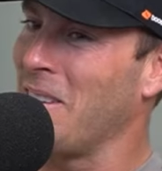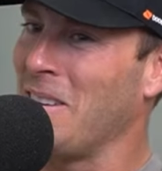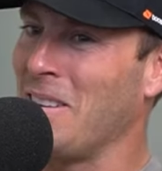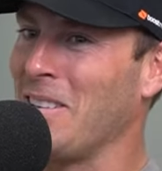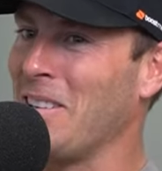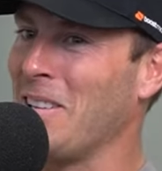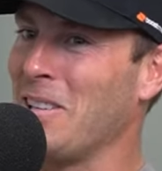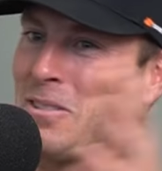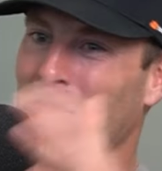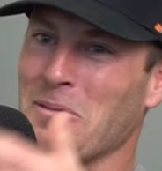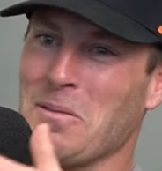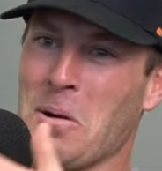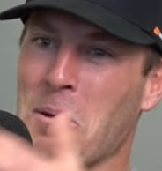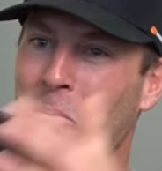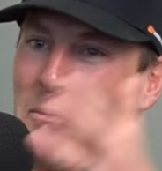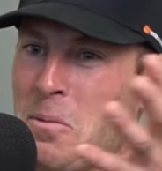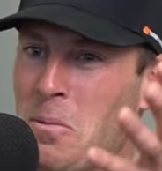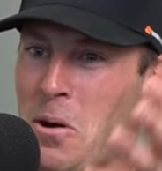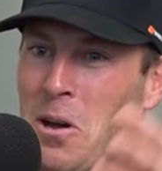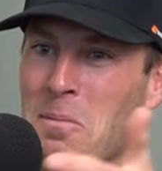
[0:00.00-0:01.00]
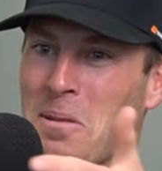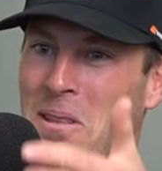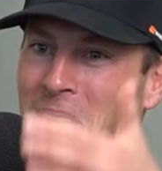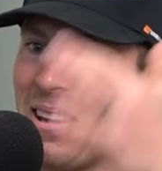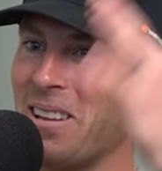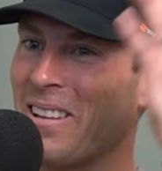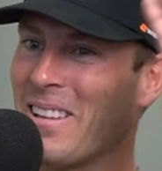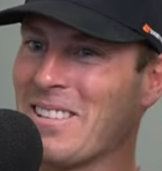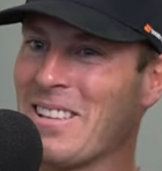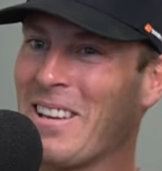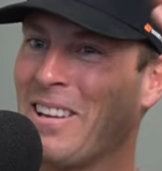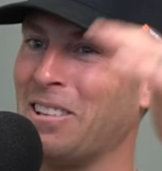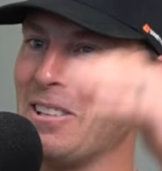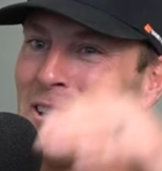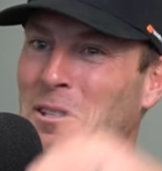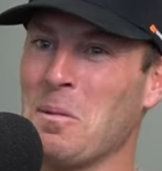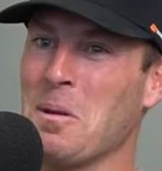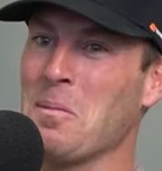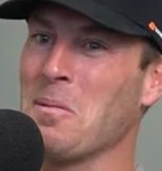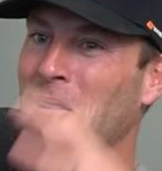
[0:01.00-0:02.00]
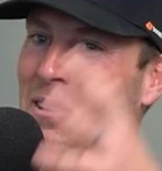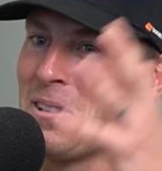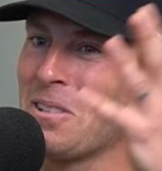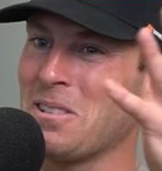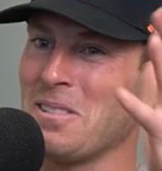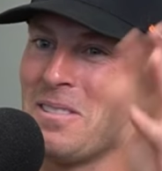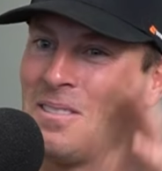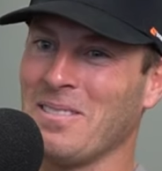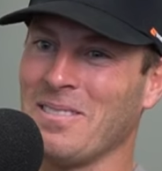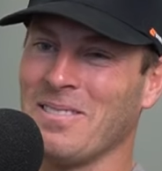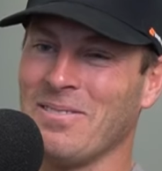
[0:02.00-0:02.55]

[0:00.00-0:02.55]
then you just remind me of that. That's how I used to be when I was.